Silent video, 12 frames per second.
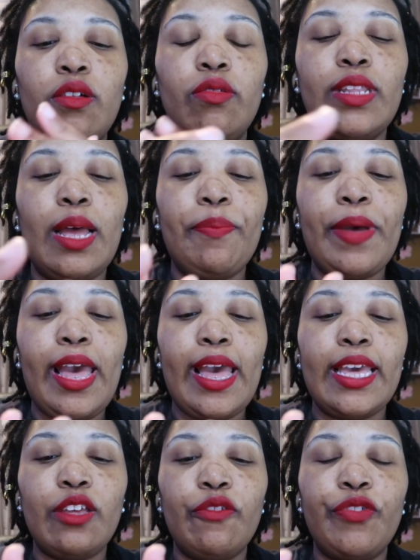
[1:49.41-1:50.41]
Oh, not
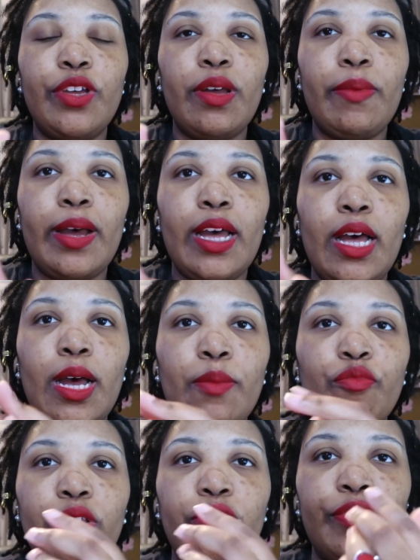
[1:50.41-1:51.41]
bad. It could fit my
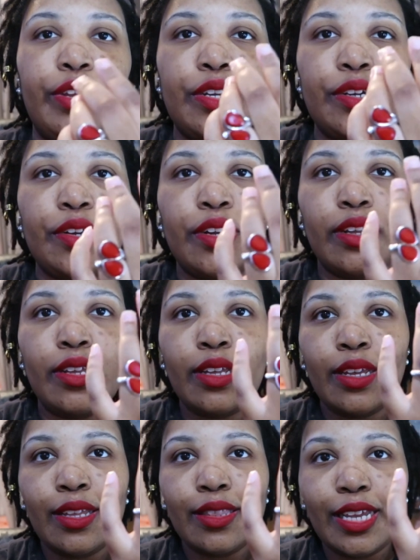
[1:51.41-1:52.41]
ring finger.
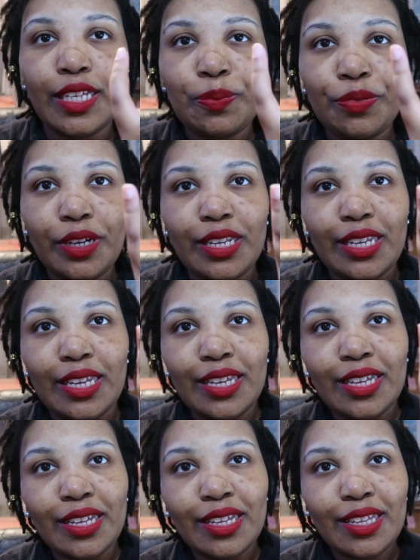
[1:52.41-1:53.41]
That's pretty.
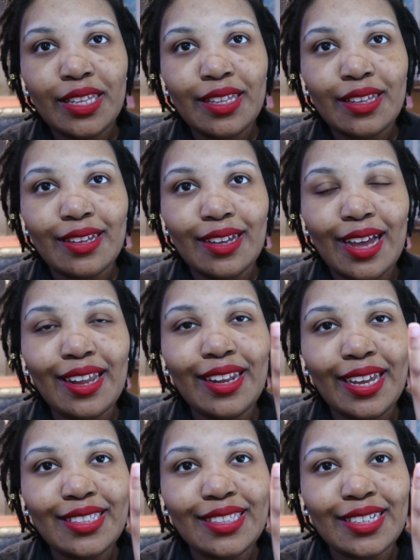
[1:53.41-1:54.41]
I
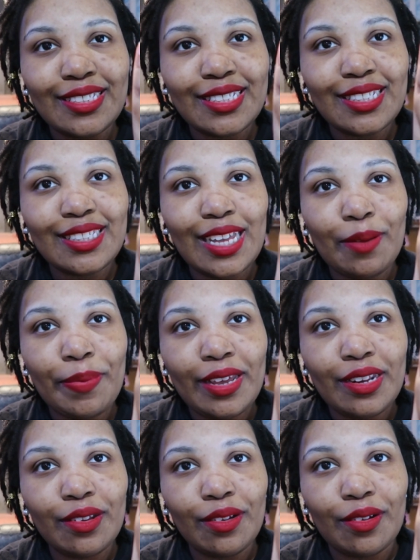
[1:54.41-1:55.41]
like this. This is not
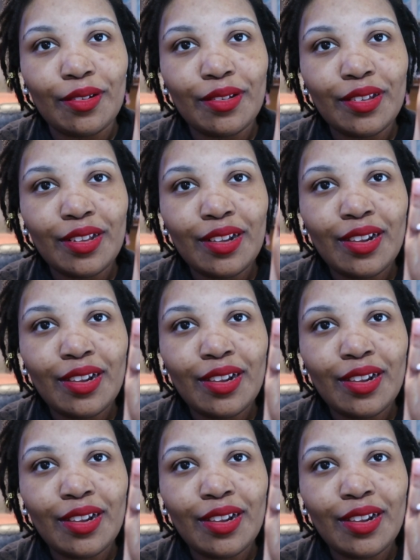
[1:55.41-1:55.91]
bad at all.